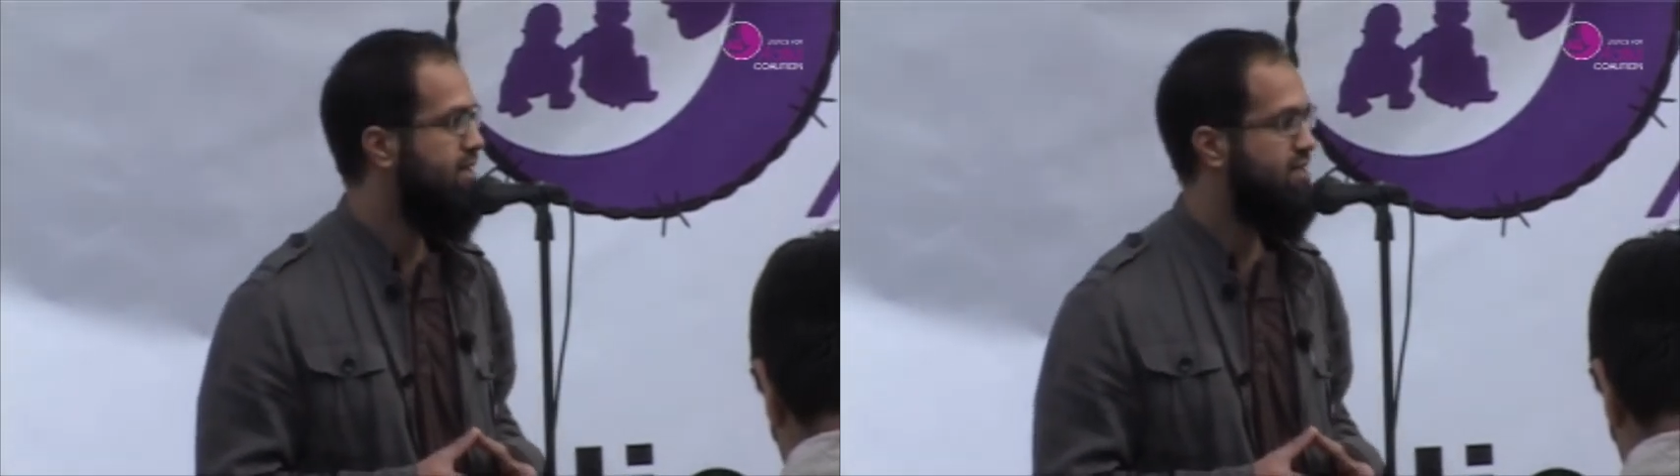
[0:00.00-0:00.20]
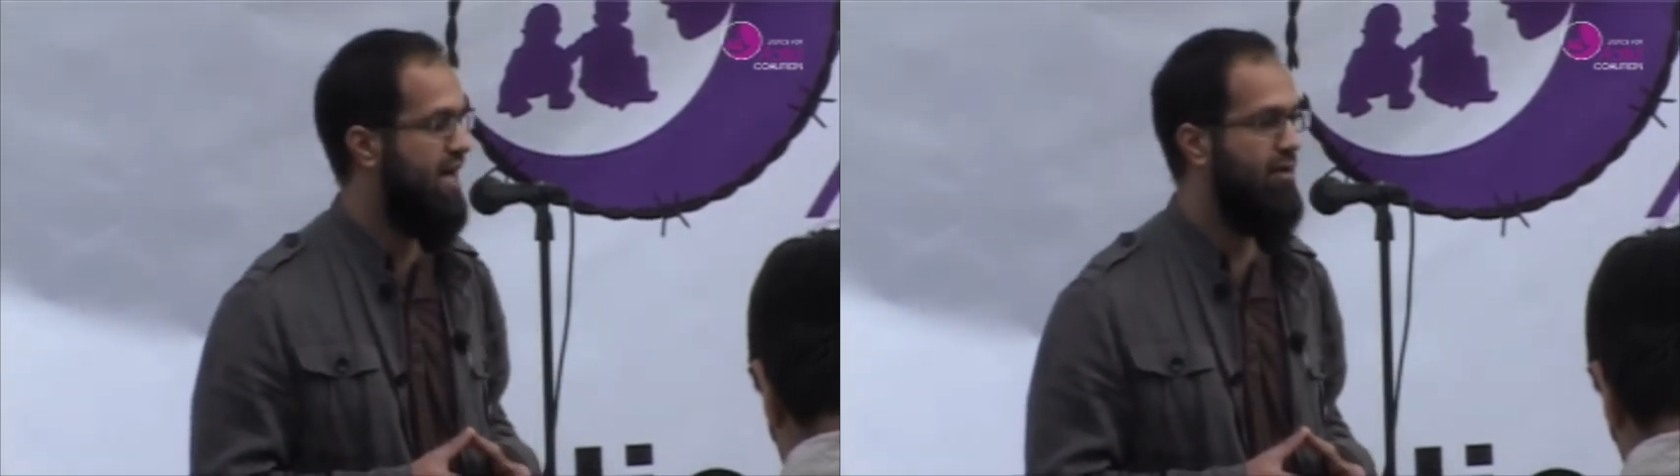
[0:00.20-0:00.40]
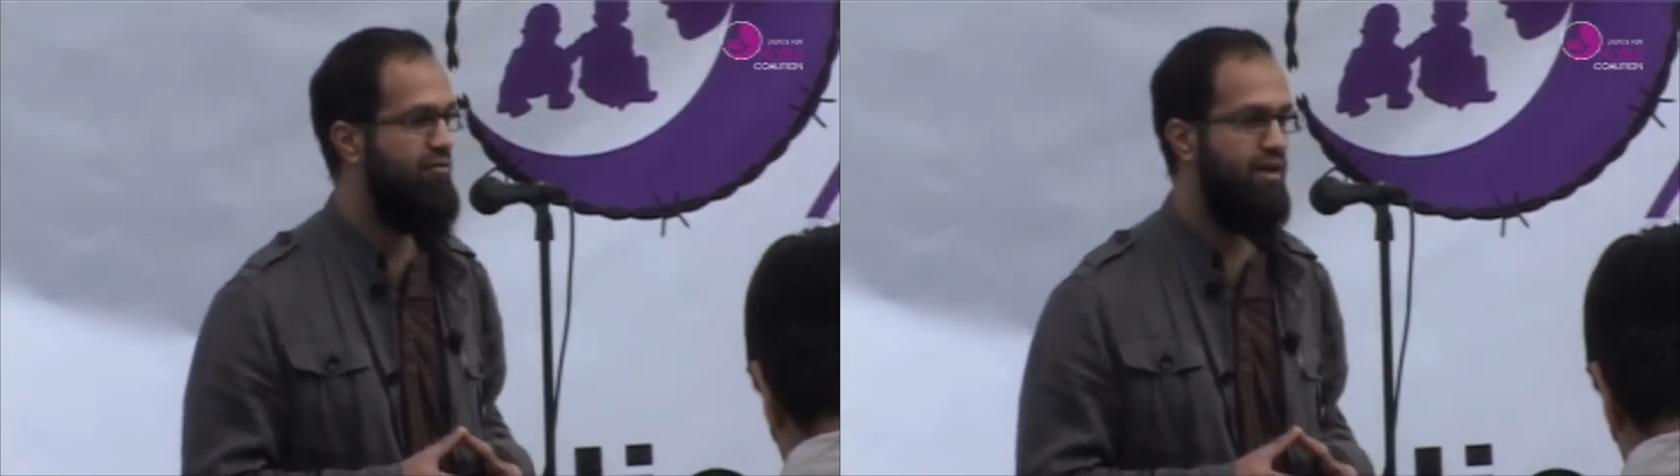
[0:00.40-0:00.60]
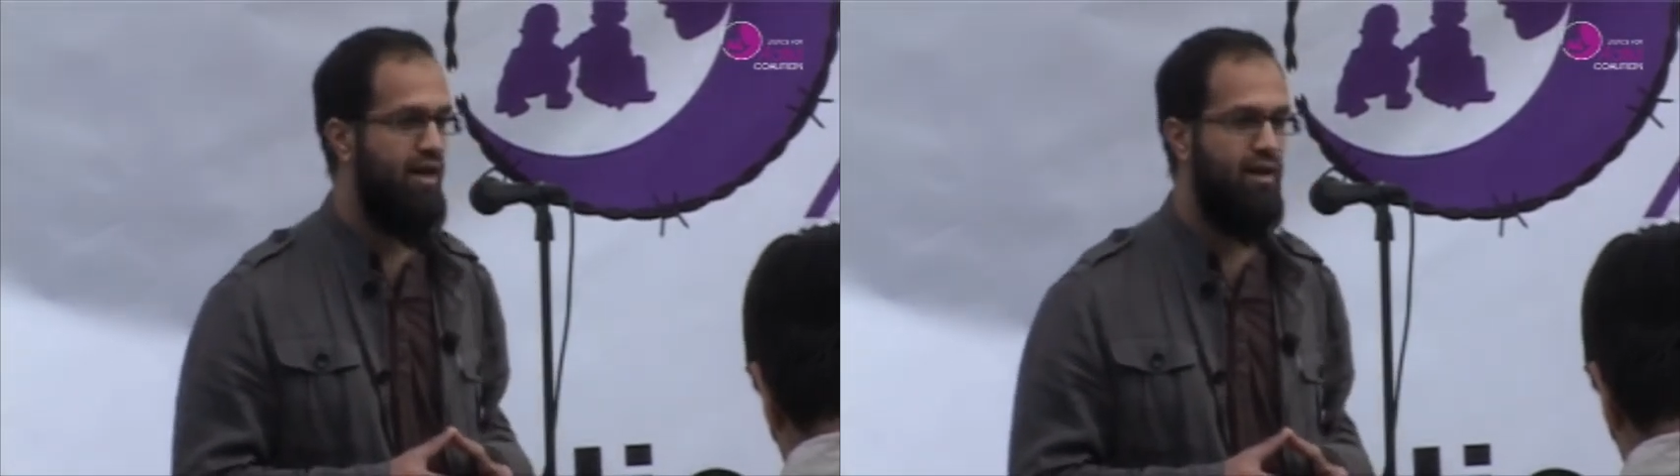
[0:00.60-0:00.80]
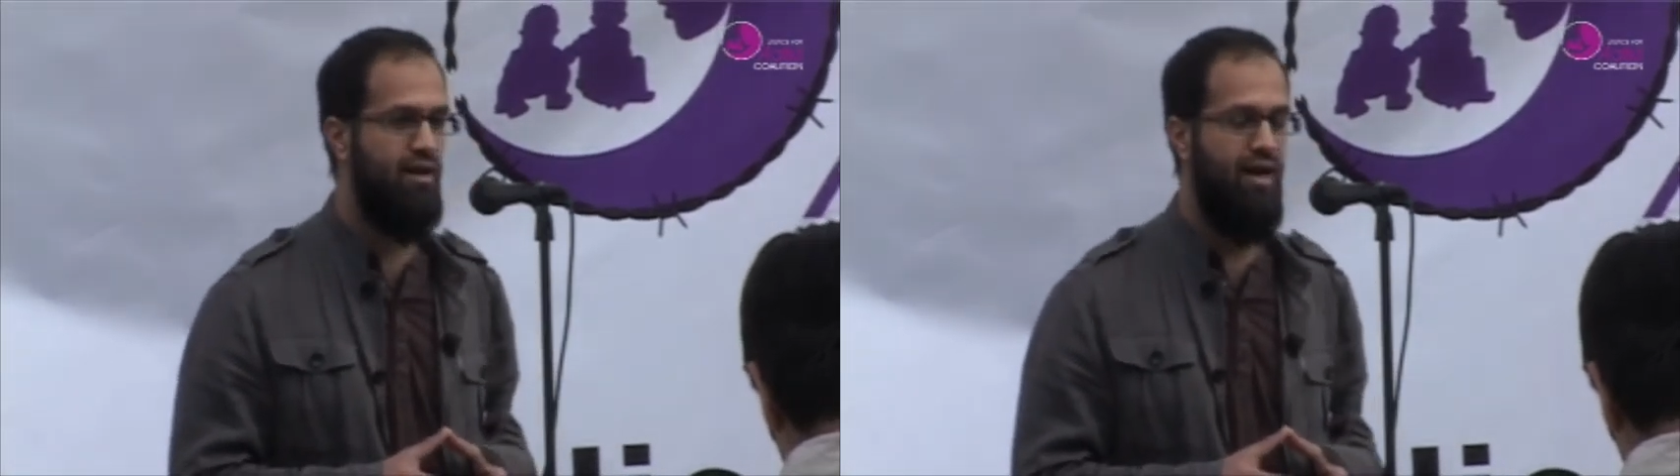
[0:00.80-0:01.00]
to help
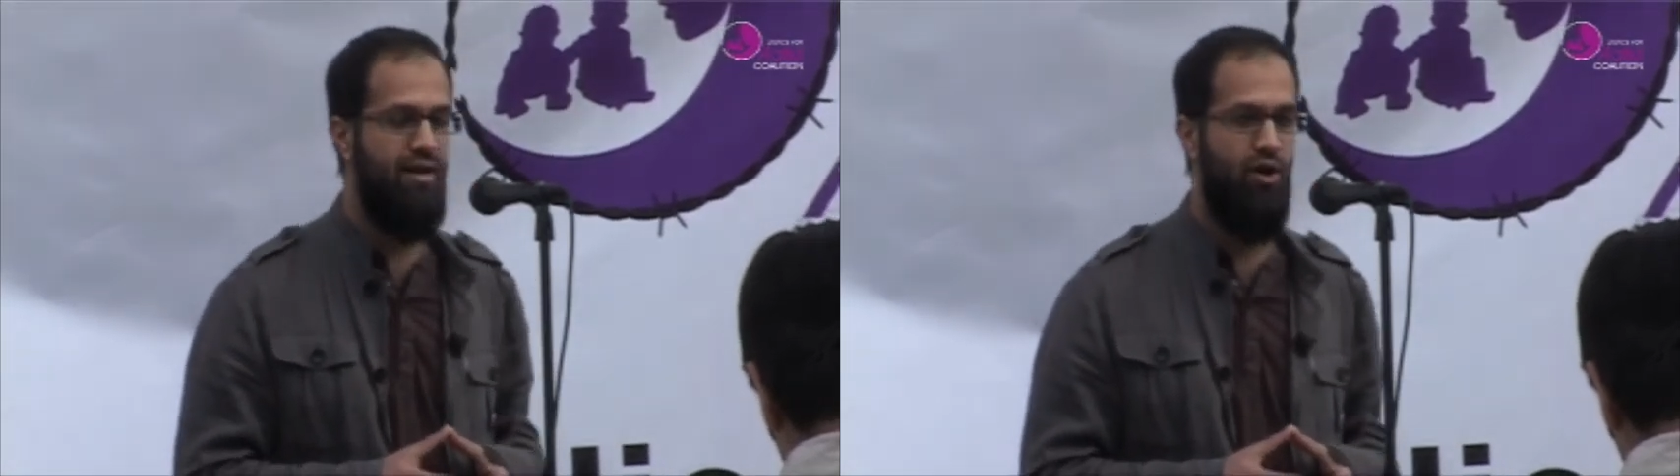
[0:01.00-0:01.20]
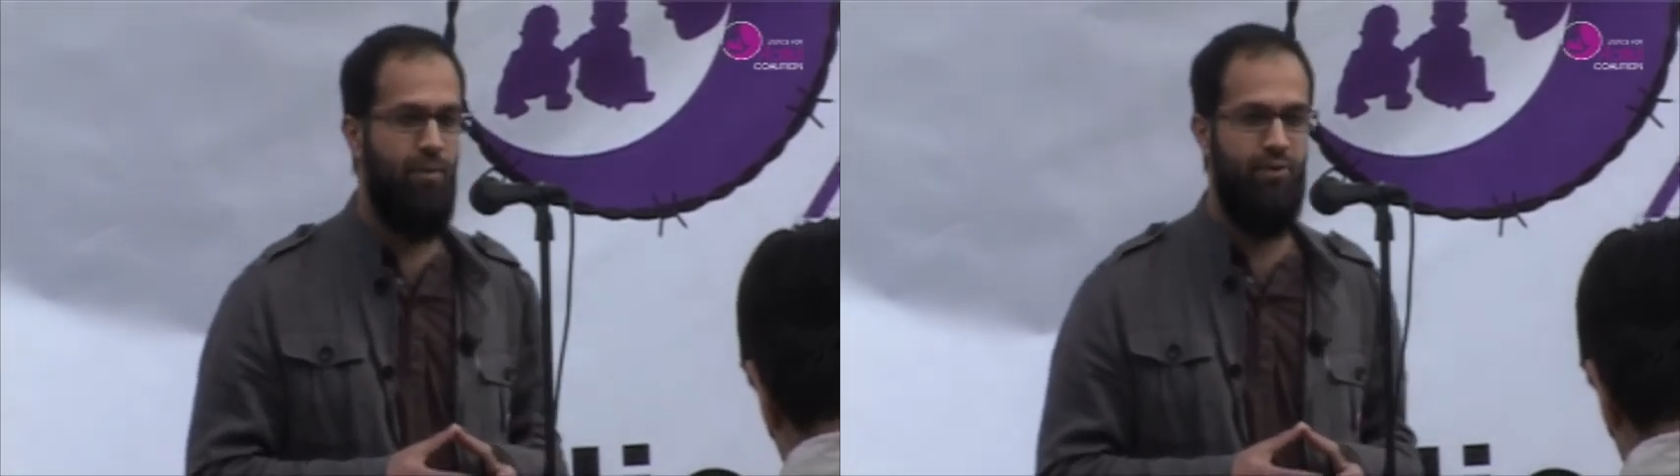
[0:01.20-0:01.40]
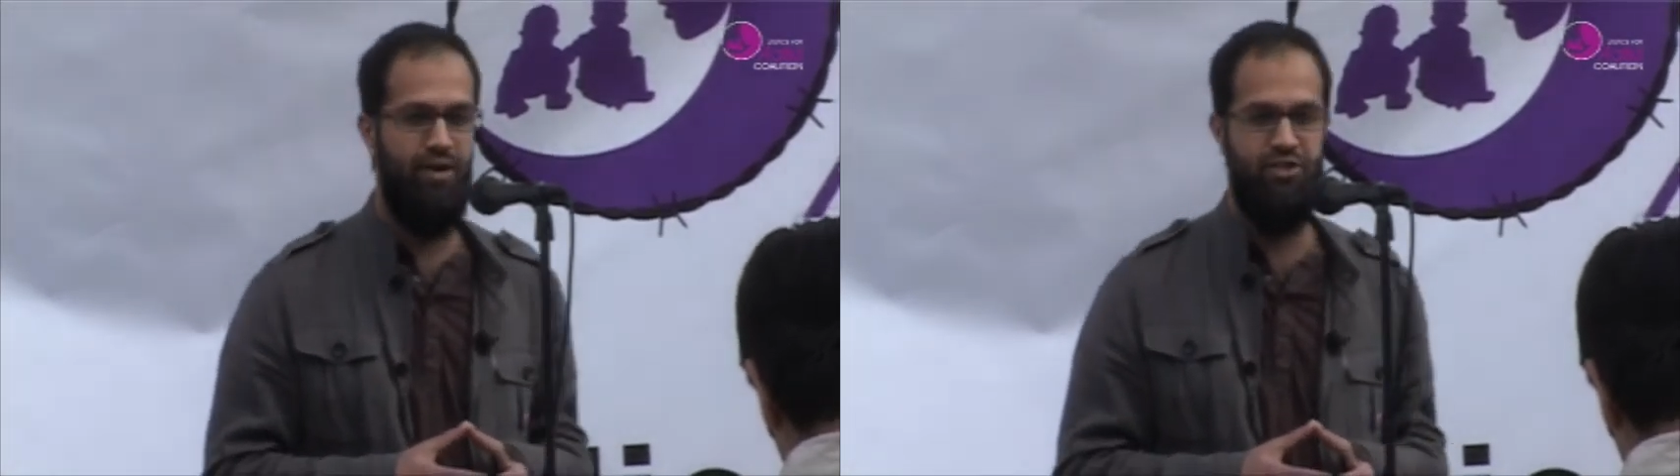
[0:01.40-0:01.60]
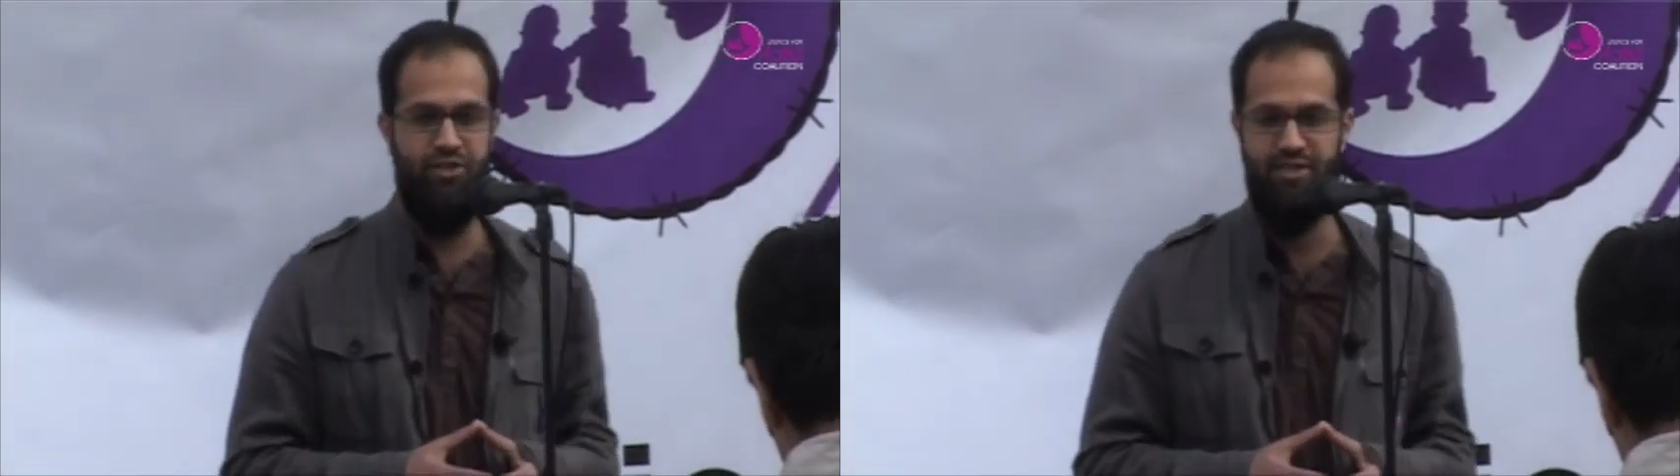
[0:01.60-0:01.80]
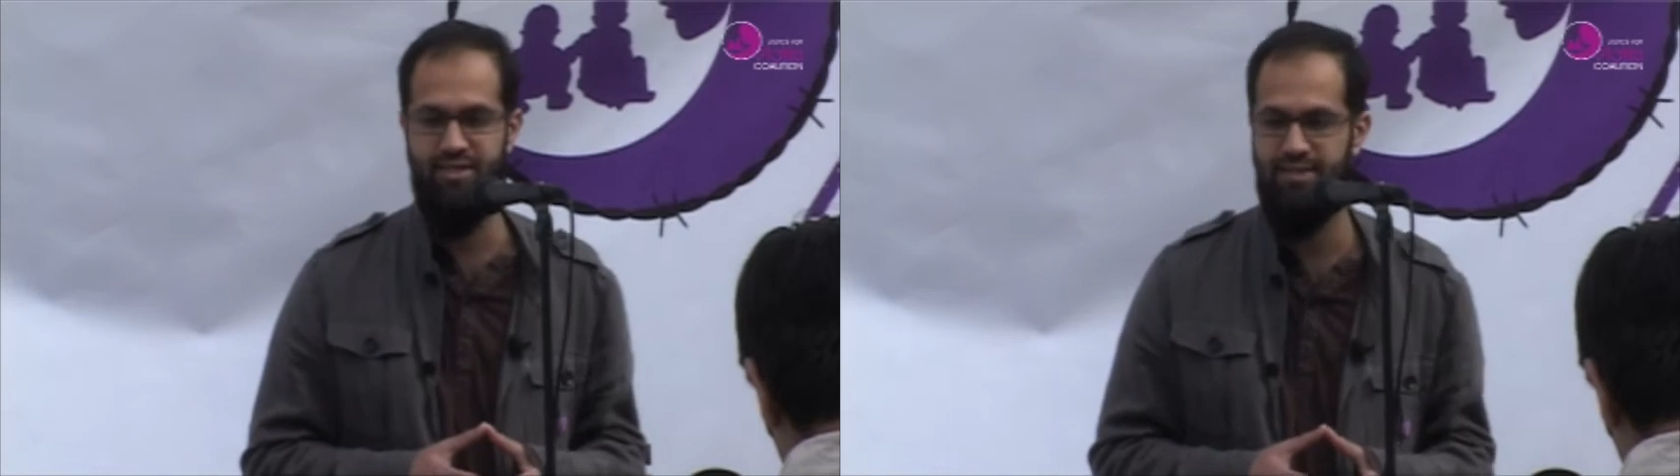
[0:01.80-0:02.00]
fund Al-Qaeda
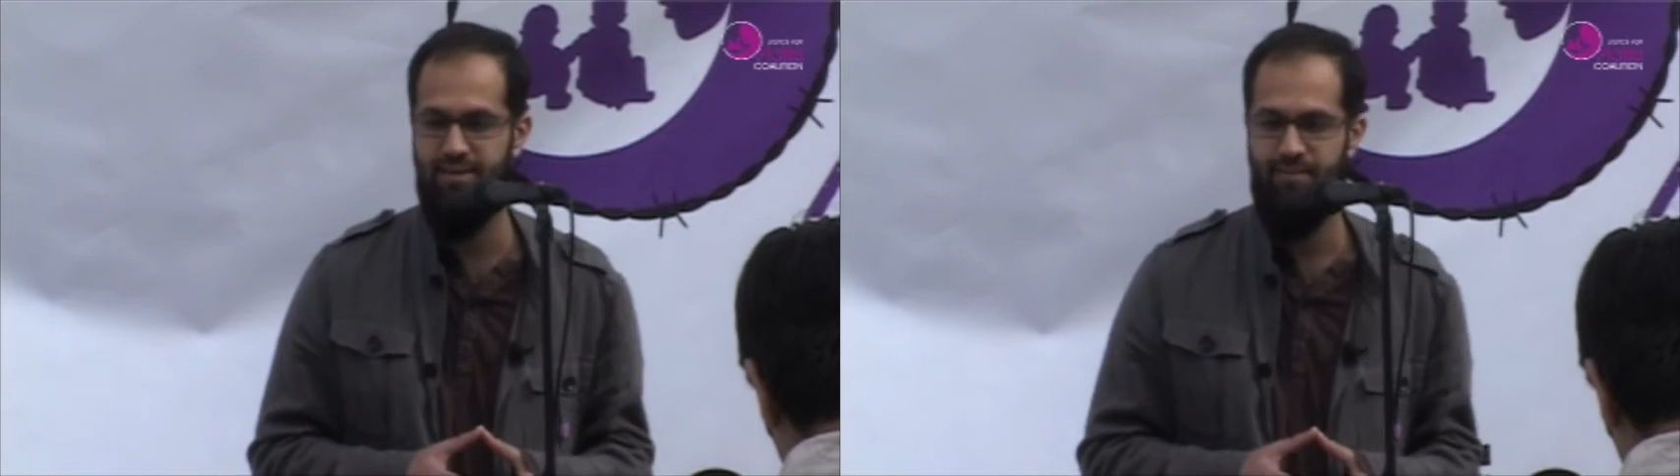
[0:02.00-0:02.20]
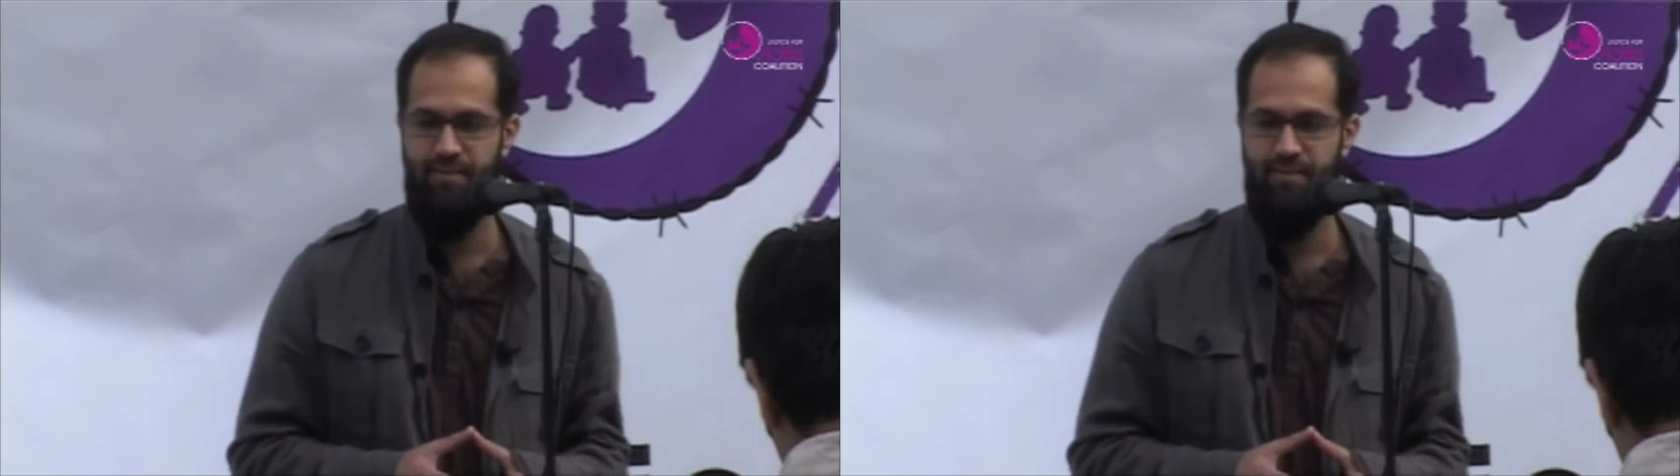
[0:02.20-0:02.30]
operations.